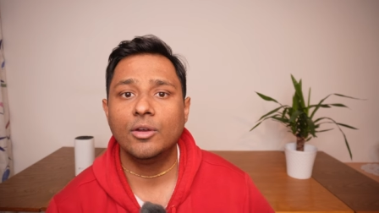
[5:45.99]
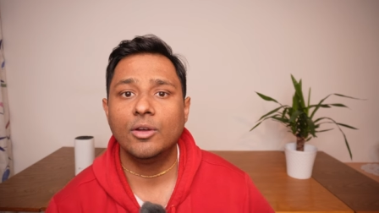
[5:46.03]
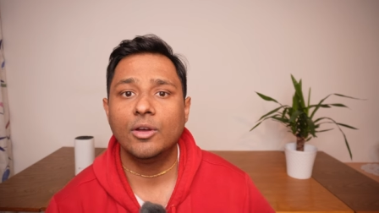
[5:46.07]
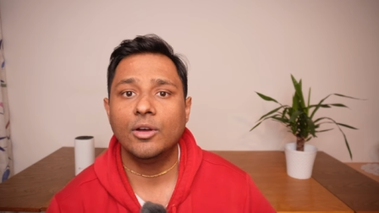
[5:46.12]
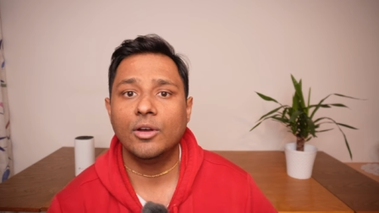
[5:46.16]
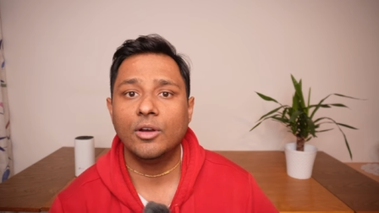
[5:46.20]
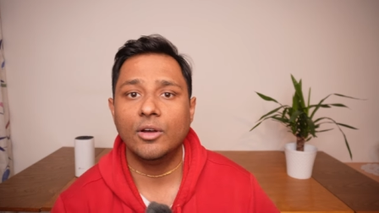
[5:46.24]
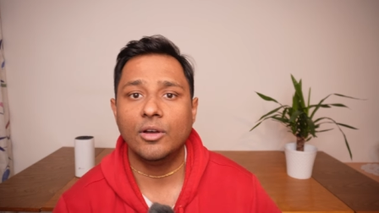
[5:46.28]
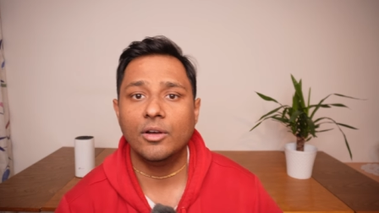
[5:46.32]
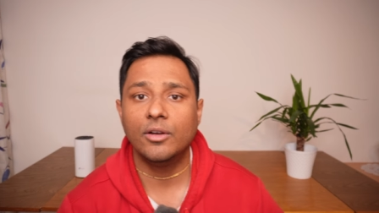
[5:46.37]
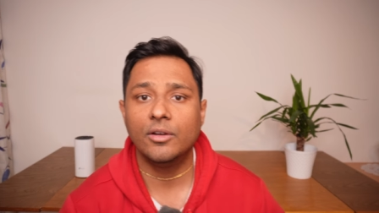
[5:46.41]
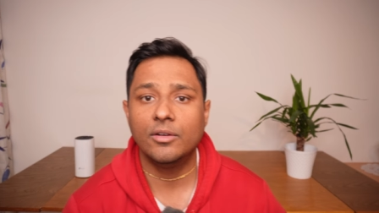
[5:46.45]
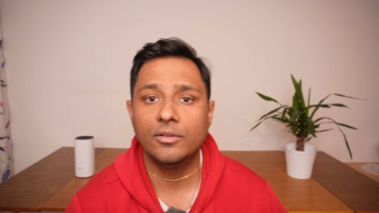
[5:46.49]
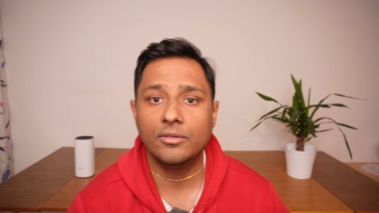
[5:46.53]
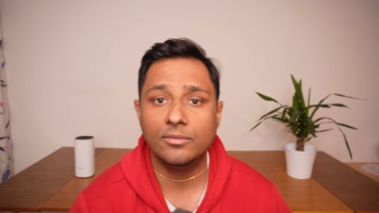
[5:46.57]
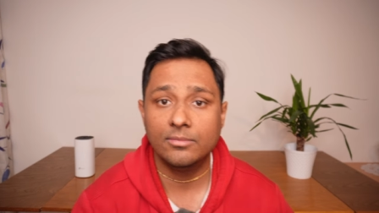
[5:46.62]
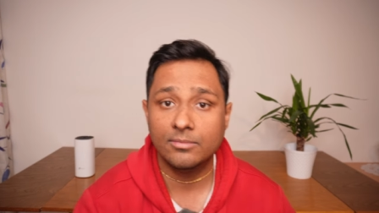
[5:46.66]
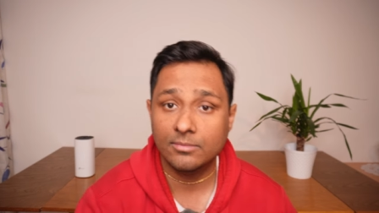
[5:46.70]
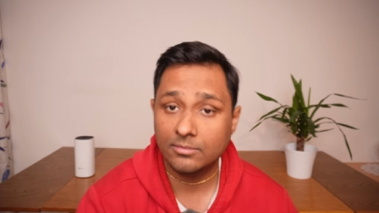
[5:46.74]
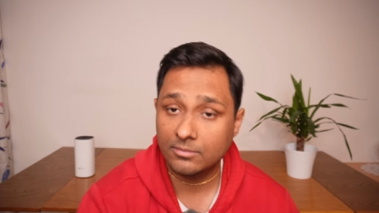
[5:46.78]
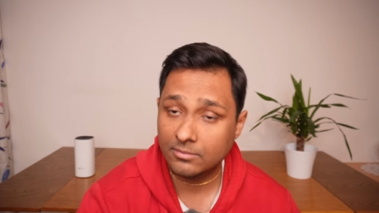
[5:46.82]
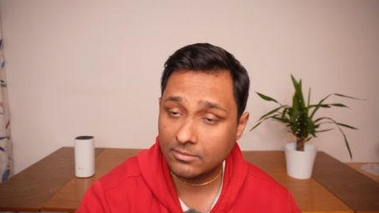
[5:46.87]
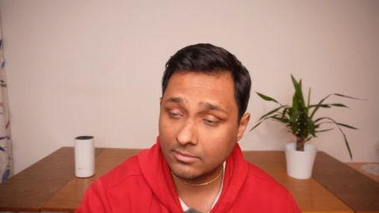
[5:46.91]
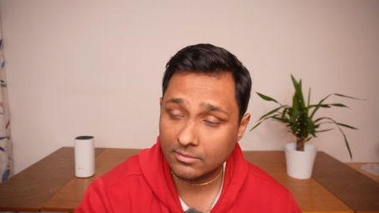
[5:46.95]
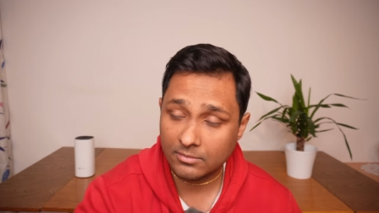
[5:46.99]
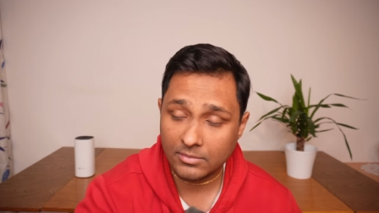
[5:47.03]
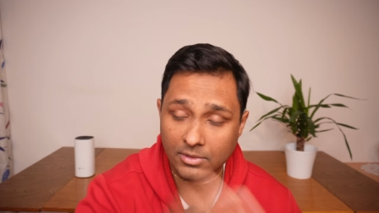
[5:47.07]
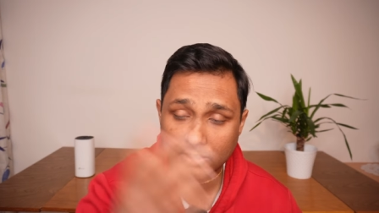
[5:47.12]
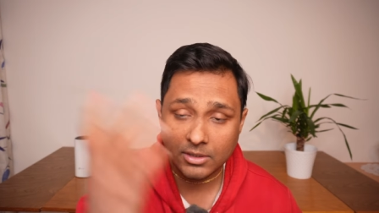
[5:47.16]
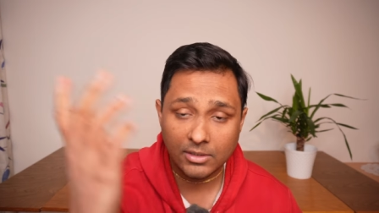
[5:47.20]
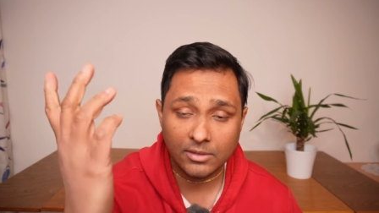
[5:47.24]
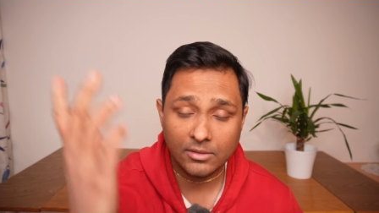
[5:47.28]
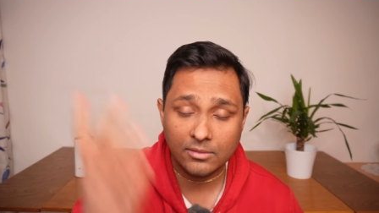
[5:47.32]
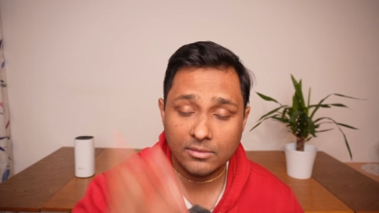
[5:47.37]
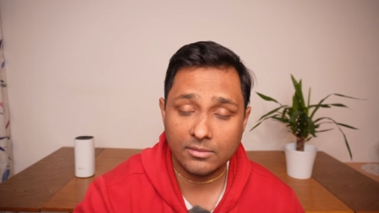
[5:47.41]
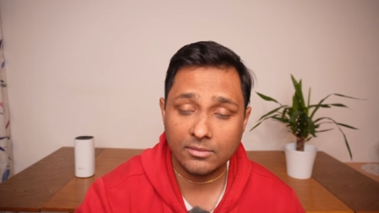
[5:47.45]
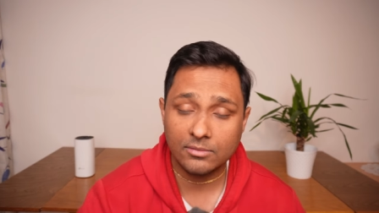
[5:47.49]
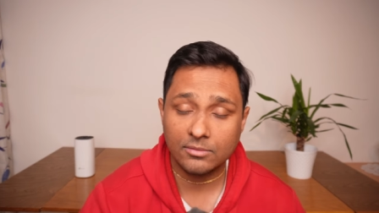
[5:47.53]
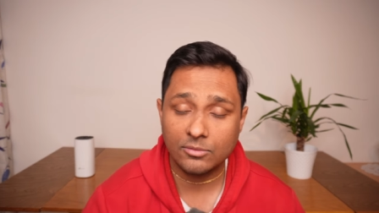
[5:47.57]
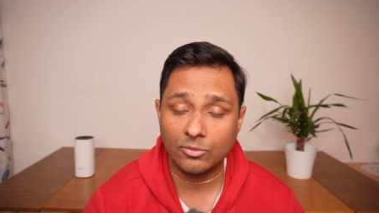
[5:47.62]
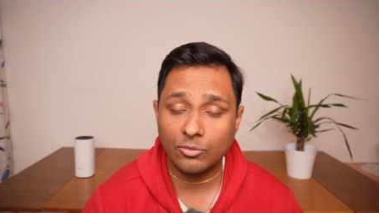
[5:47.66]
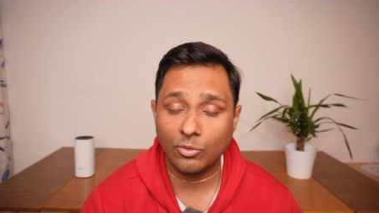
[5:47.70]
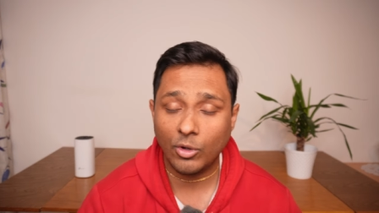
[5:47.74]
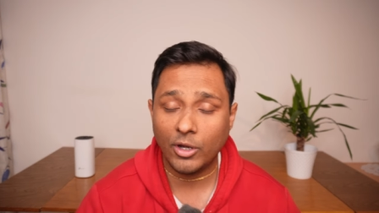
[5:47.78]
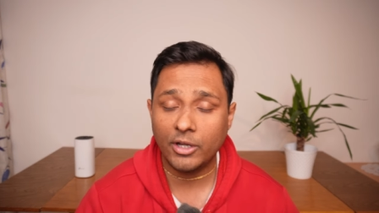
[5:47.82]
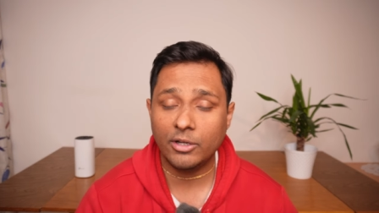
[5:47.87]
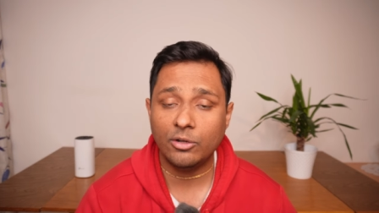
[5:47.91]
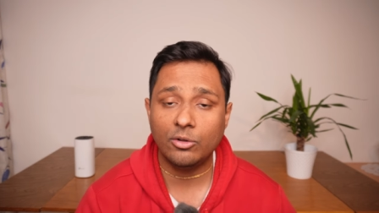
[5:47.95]

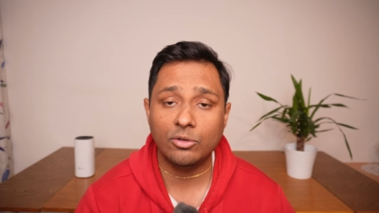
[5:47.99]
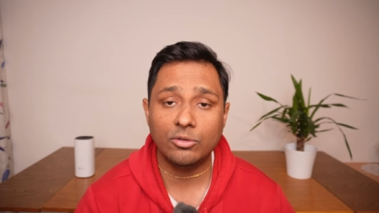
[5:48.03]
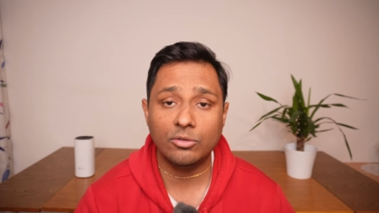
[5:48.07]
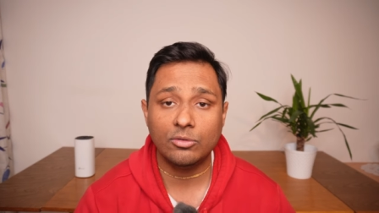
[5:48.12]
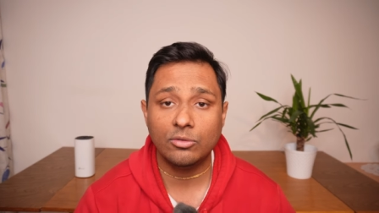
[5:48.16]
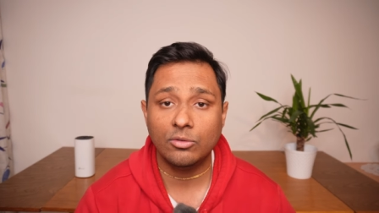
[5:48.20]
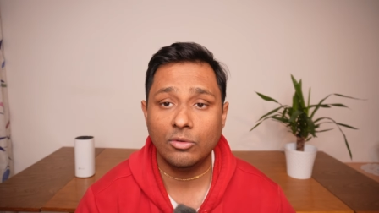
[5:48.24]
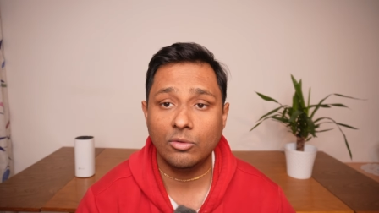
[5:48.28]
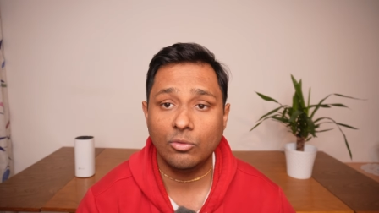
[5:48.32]
why not